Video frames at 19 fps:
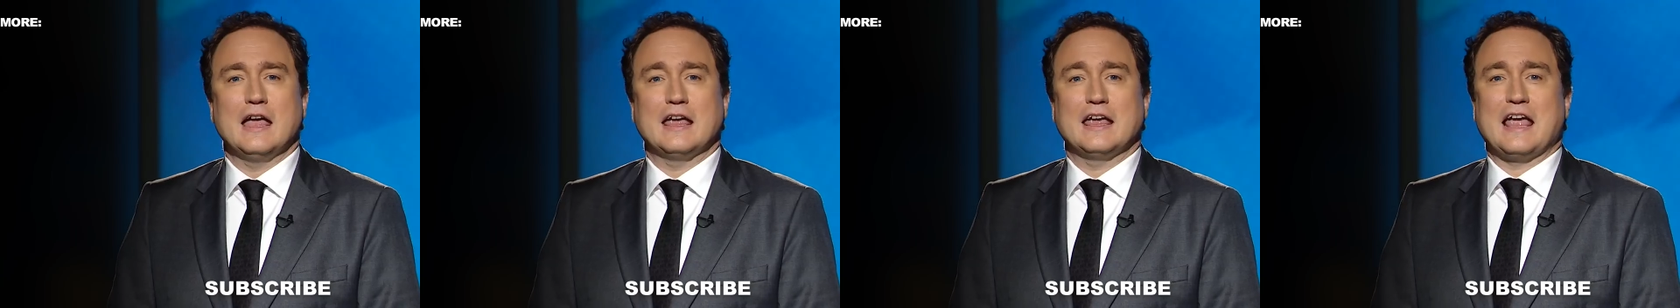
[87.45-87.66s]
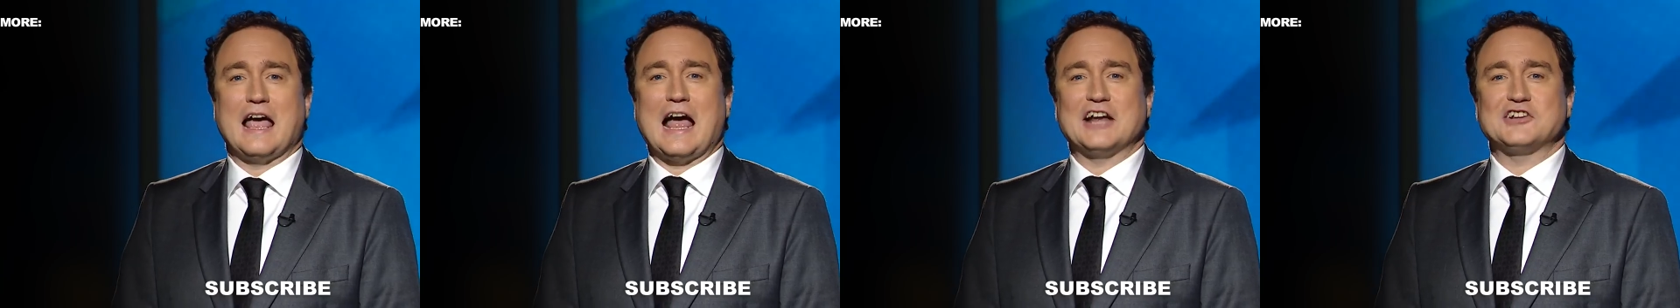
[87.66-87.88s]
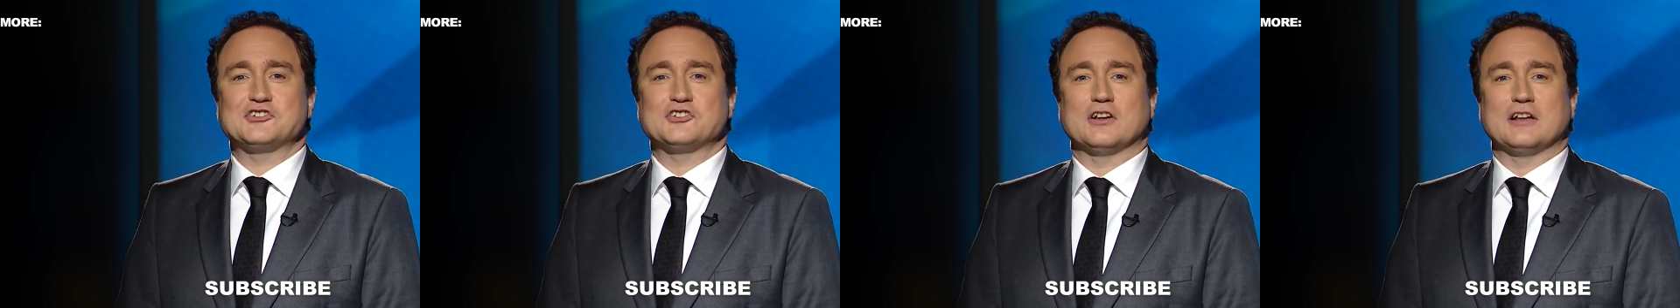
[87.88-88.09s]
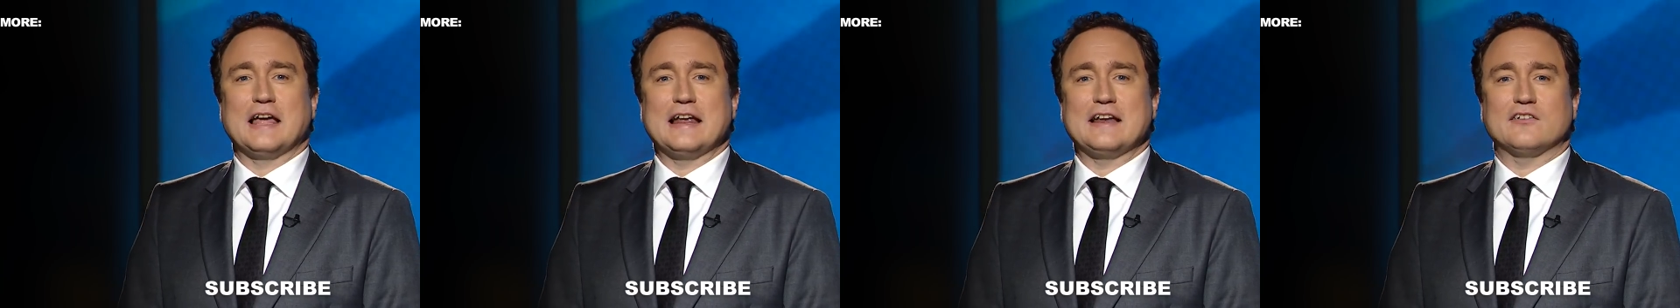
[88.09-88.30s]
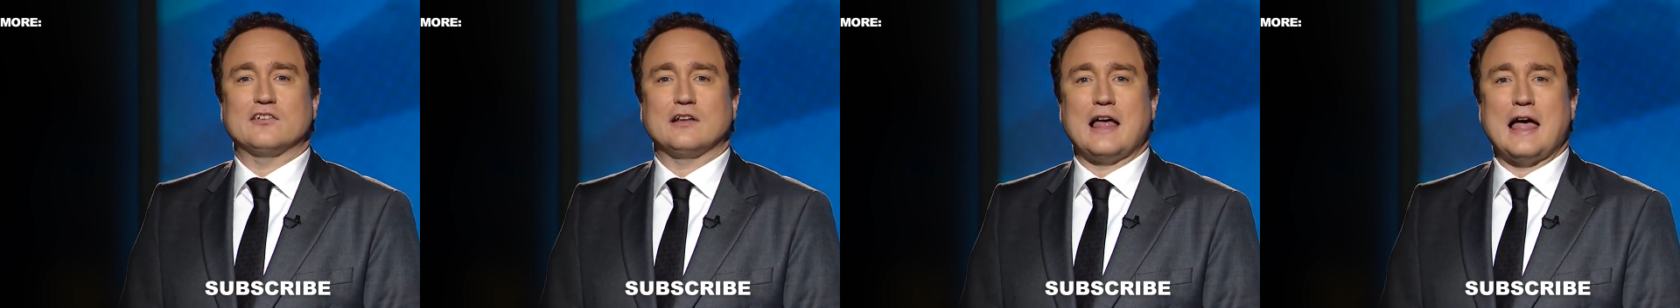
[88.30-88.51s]
Catch the
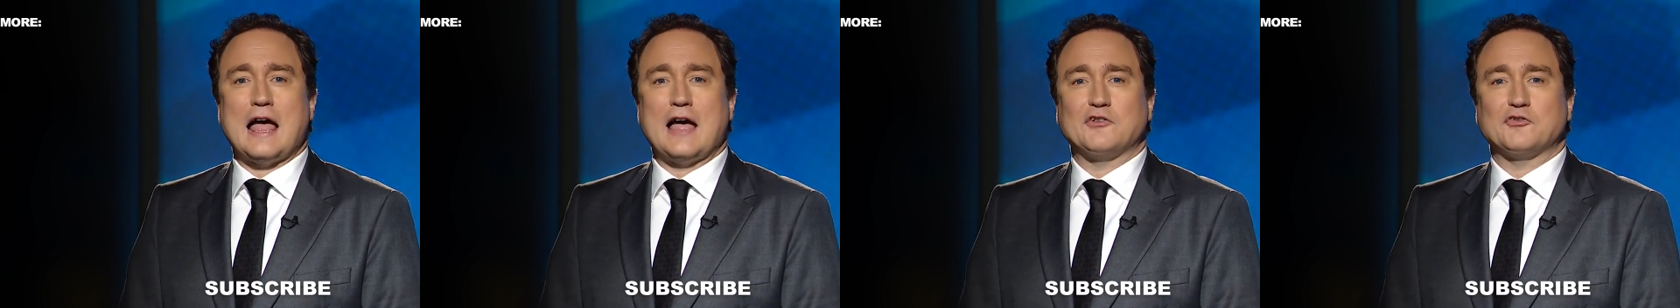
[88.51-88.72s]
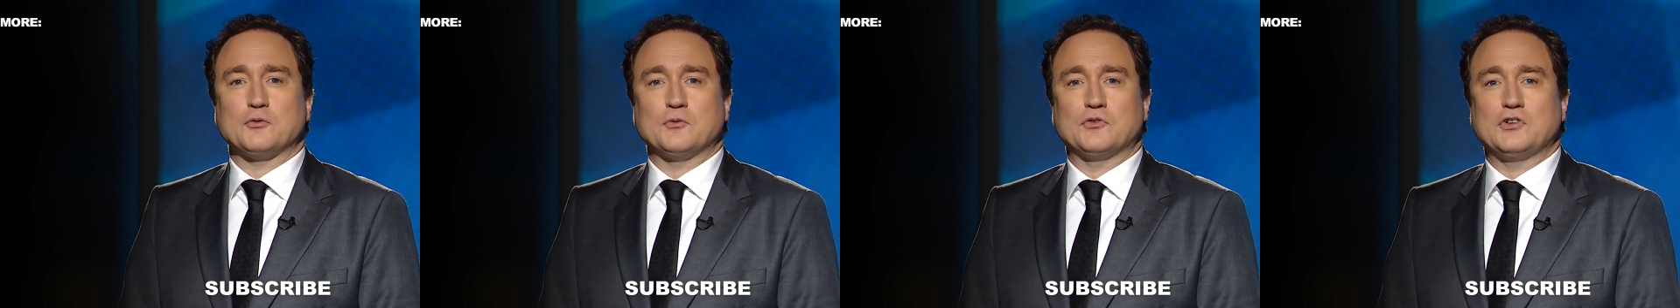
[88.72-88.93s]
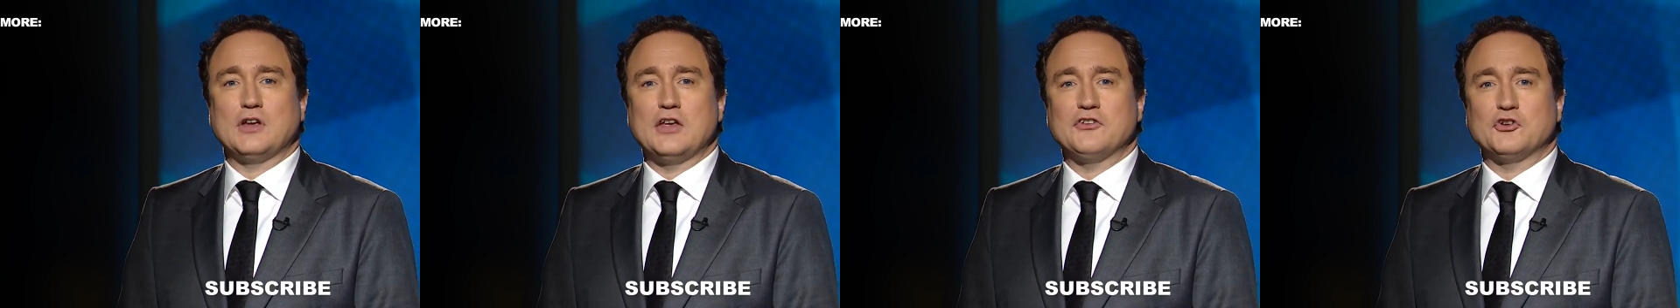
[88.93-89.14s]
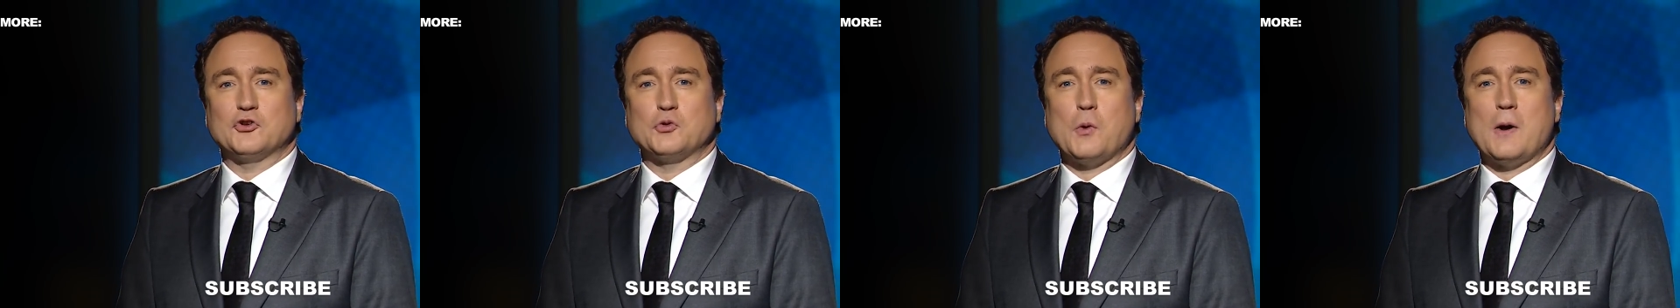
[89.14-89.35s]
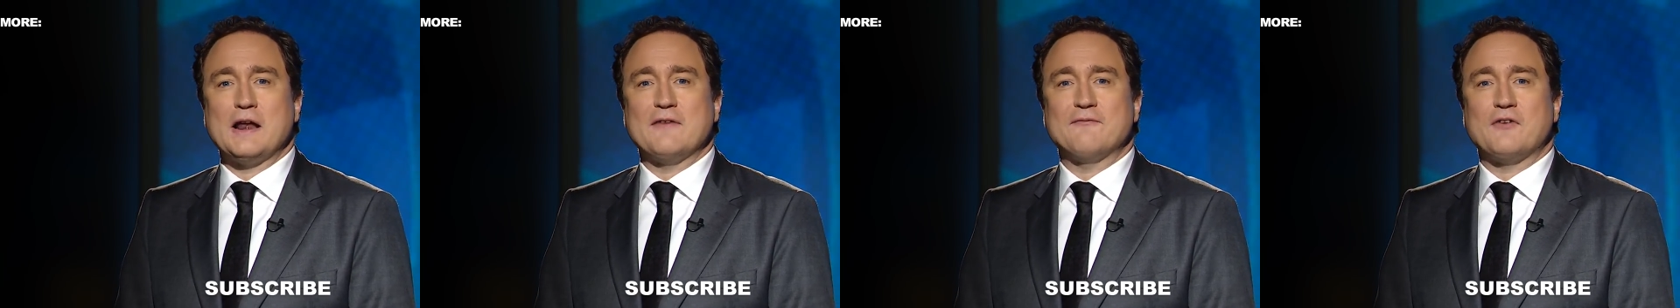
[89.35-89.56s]
latest laughs from season
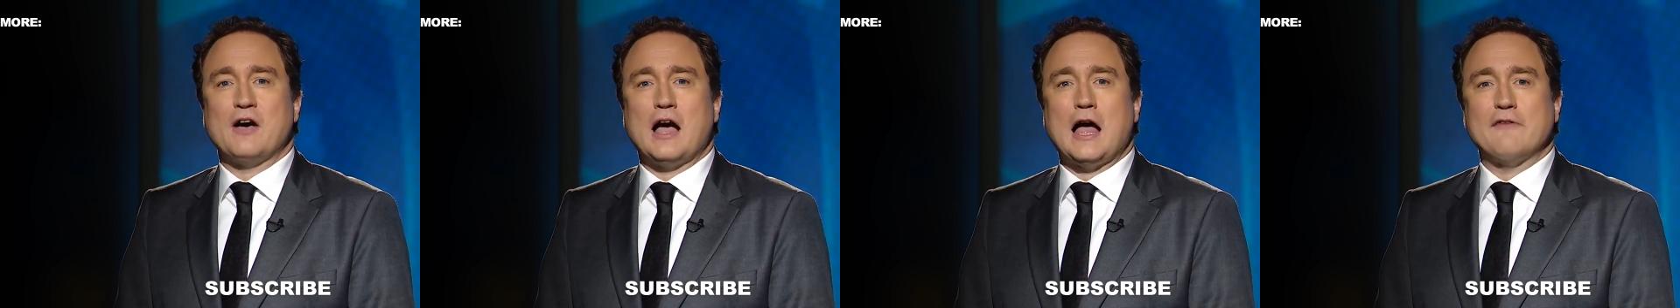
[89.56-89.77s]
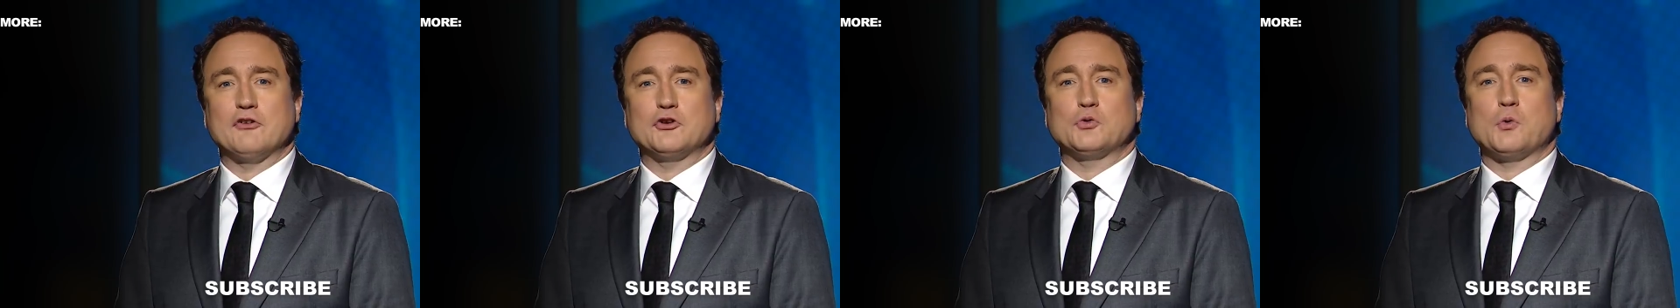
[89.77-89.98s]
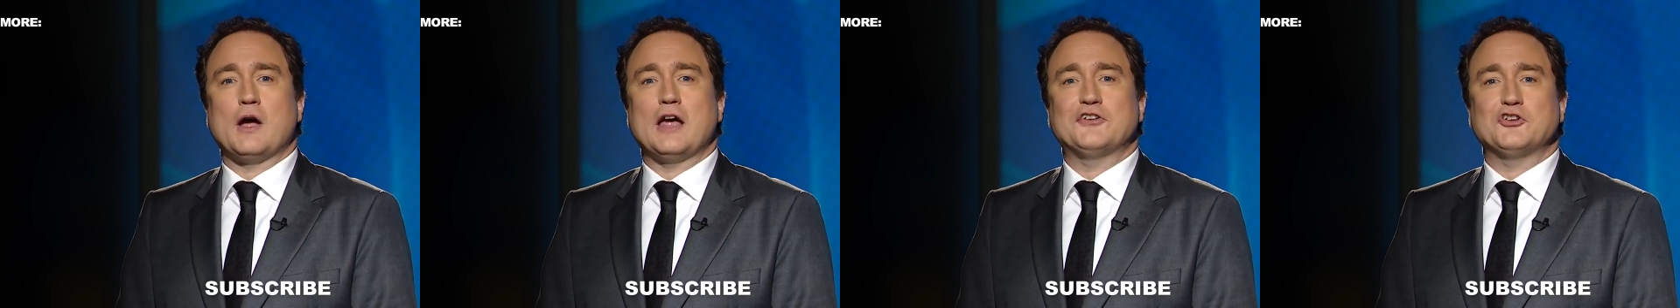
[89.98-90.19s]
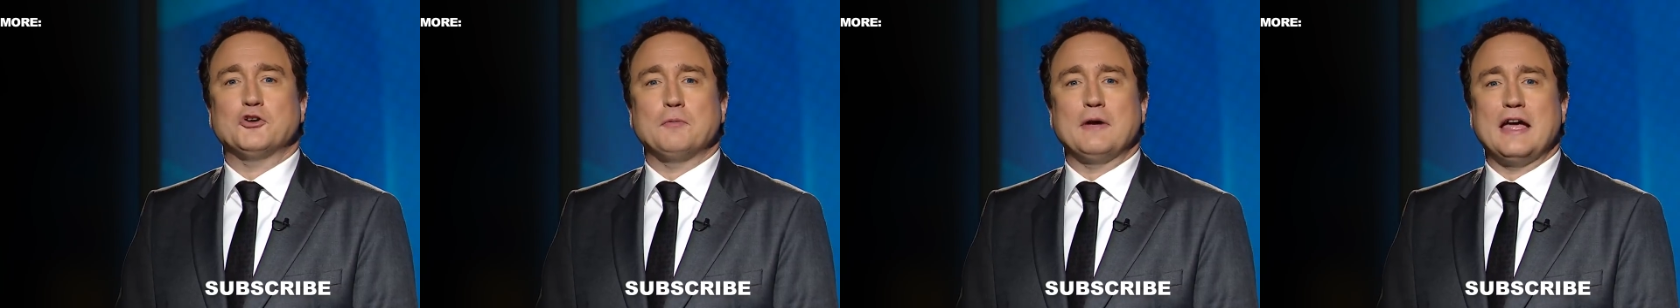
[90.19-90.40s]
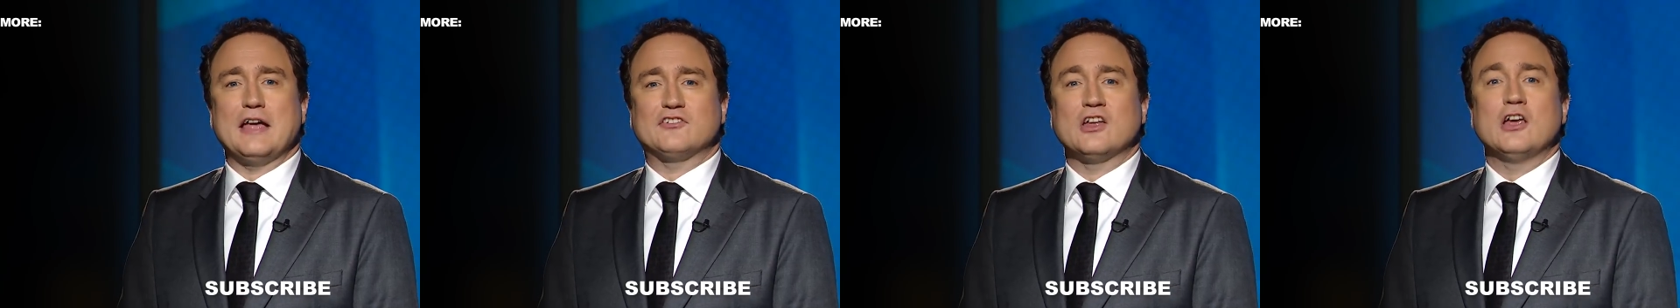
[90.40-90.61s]
25 of 22
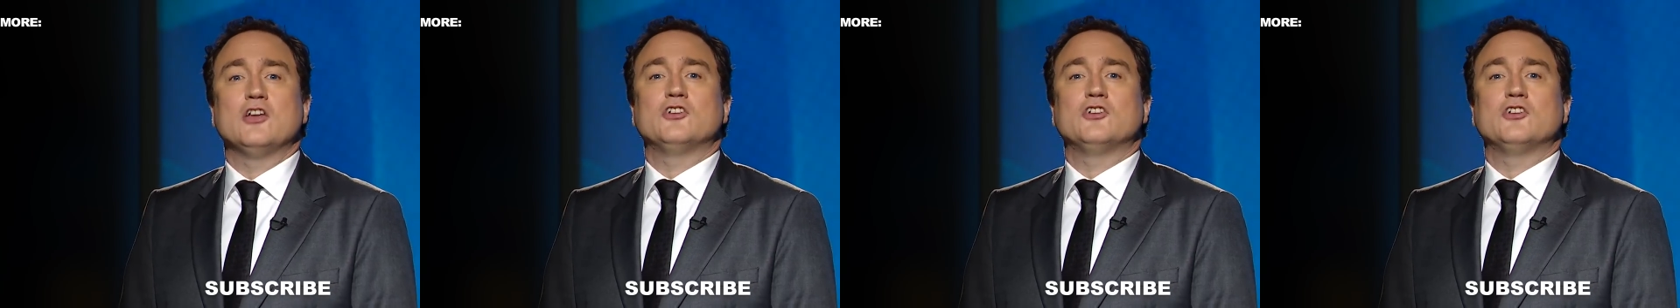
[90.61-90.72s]
Minutes.